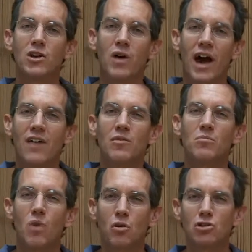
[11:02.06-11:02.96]
you have
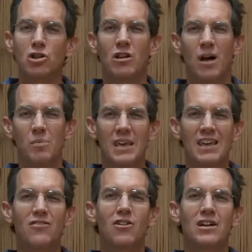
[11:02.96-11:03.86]
emotional
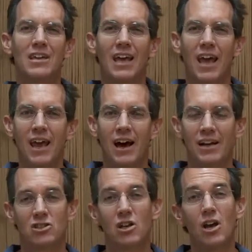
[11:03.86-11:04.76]
upheaval and
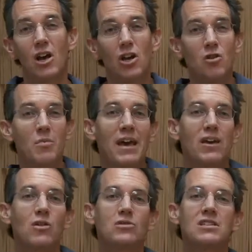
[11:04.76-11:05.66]
chaos, you may
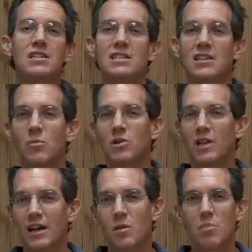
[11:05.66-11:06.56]
go see someone
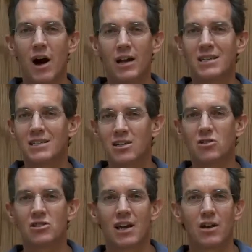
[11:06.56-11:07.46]
like a
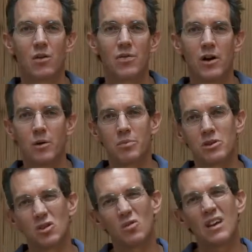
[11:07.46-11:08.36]
body-centered
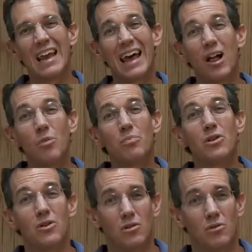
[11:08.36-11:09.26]
psychotherapist who can help
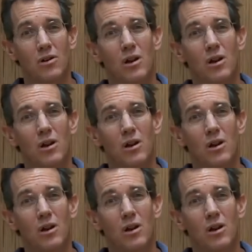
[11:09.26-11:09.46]
you,